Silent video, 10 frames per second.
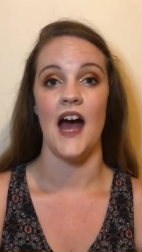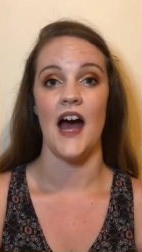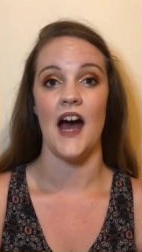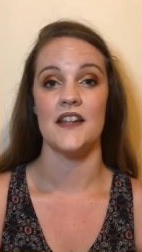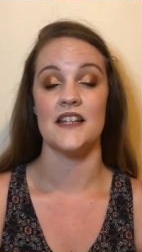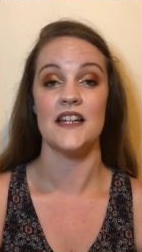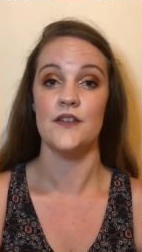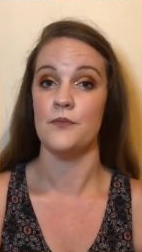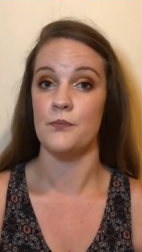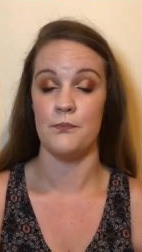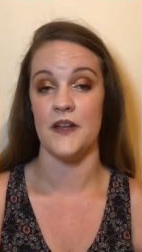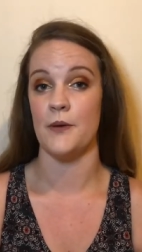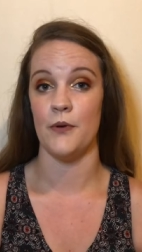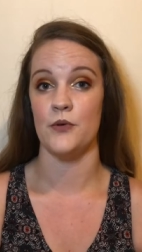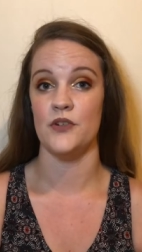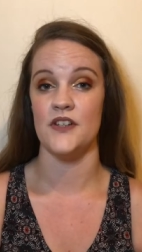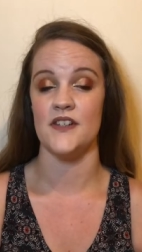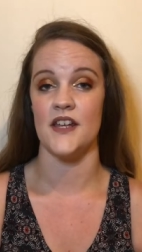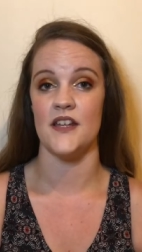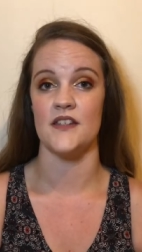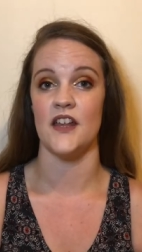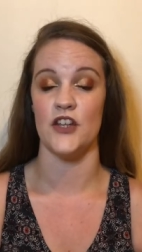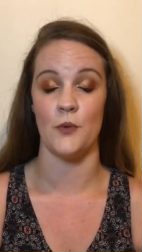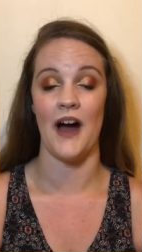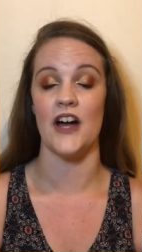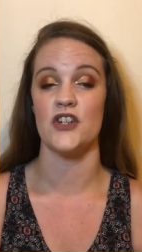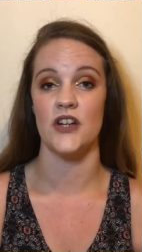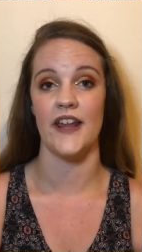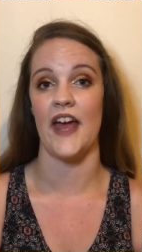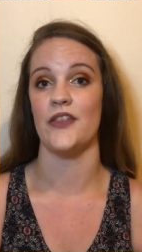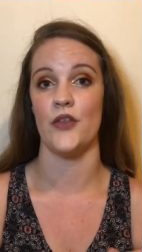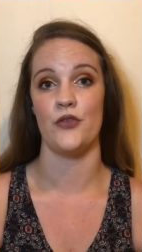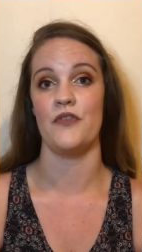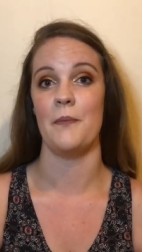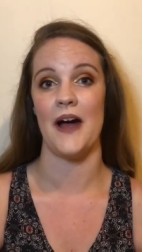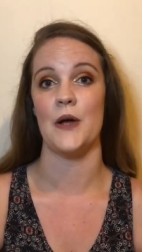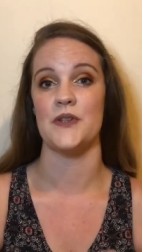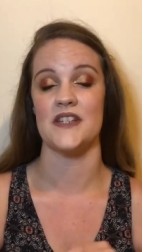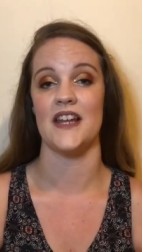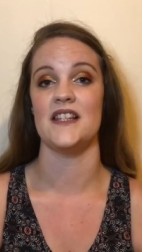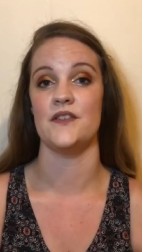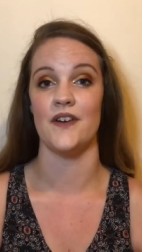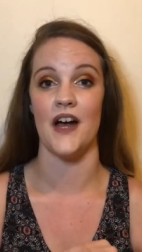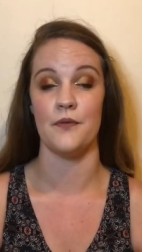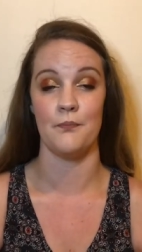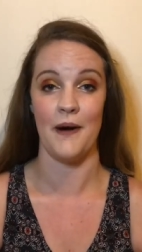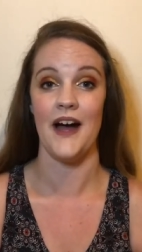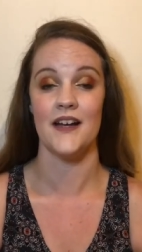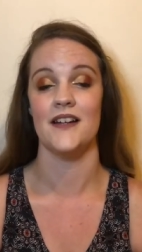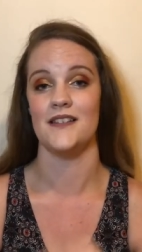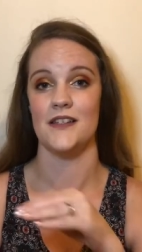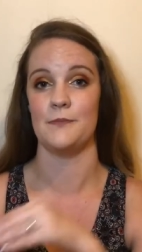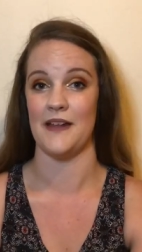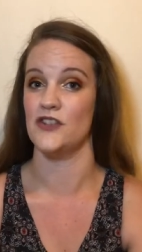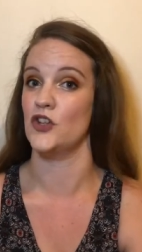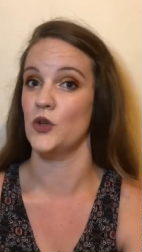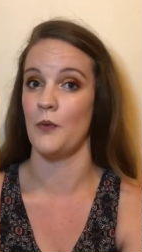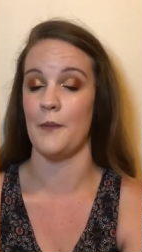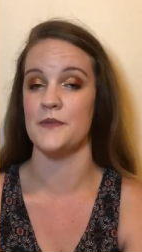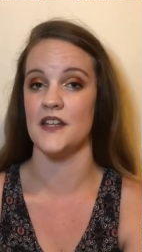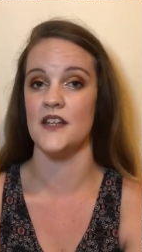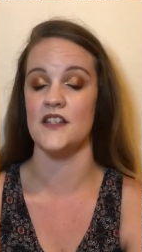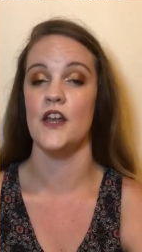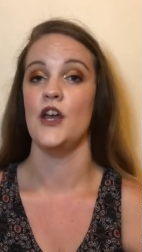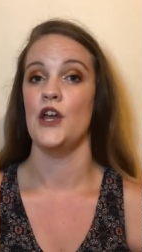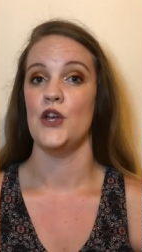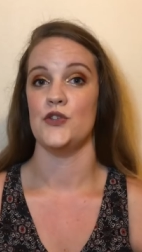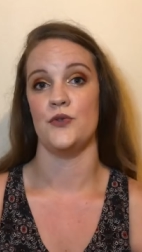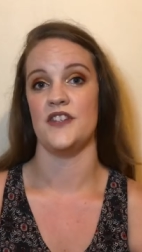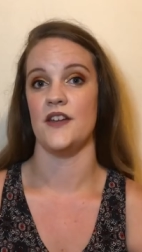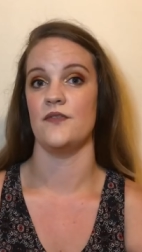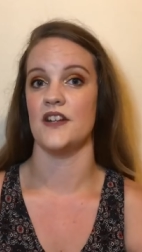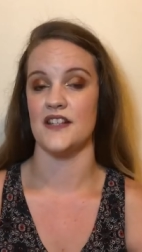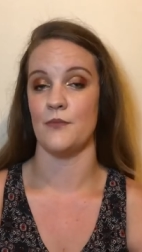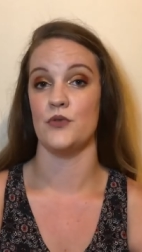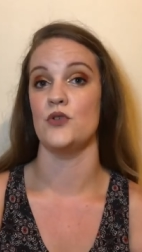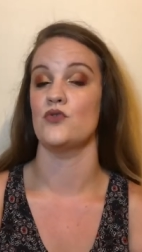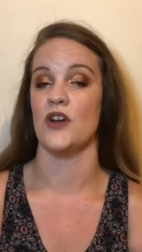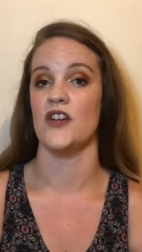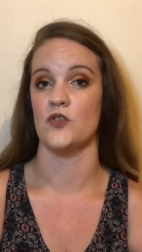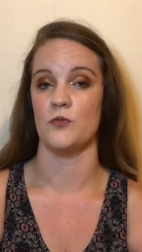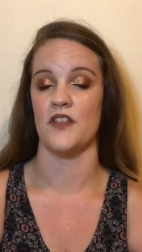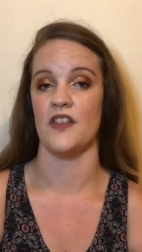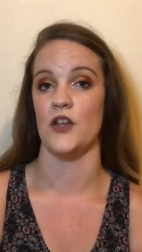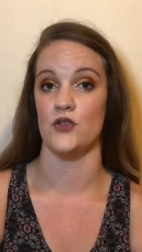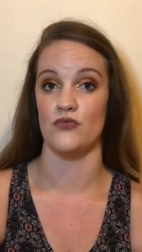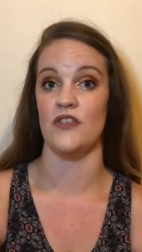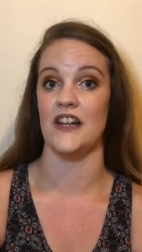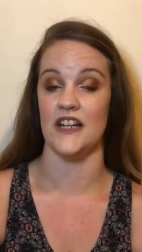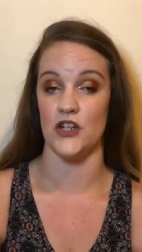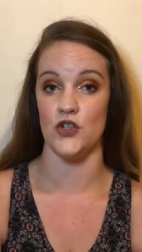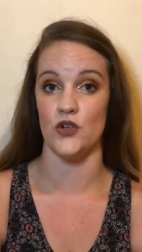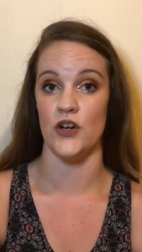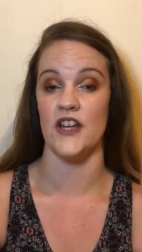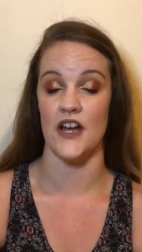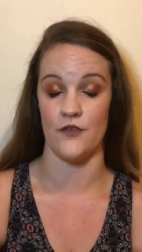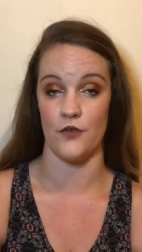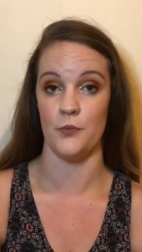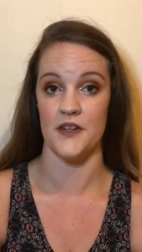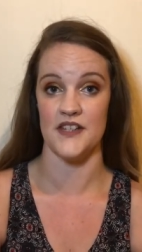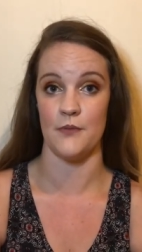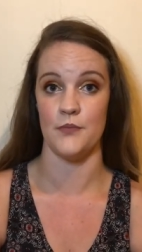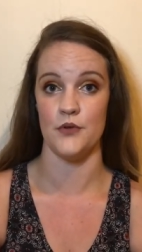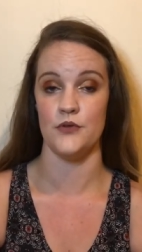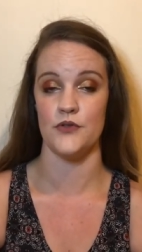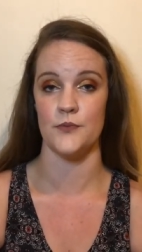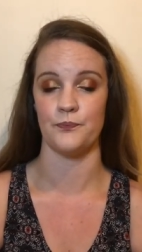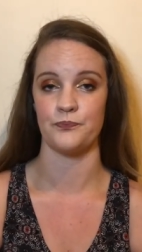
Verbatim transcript: And an even bigger bonus is that you actually get the three pounds ninety-five back to spend on the website. So say for example you try something that you really enjoy from the samples,